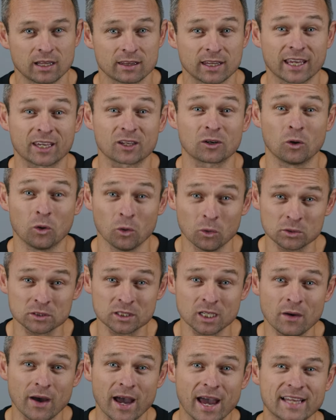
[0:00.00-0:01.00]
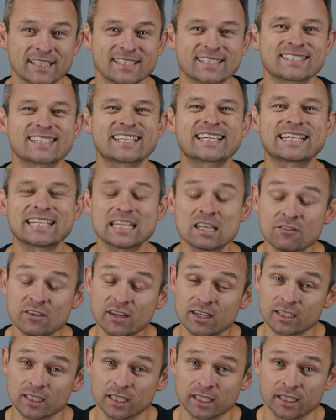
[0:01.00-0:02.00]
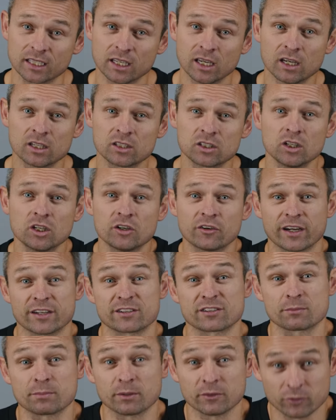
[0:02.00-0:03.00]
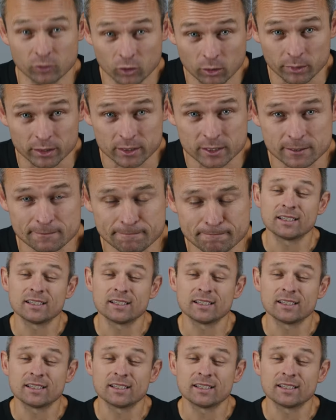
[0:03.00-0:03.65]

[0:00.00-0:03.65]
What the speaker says: they can also add significantly to your engine performance.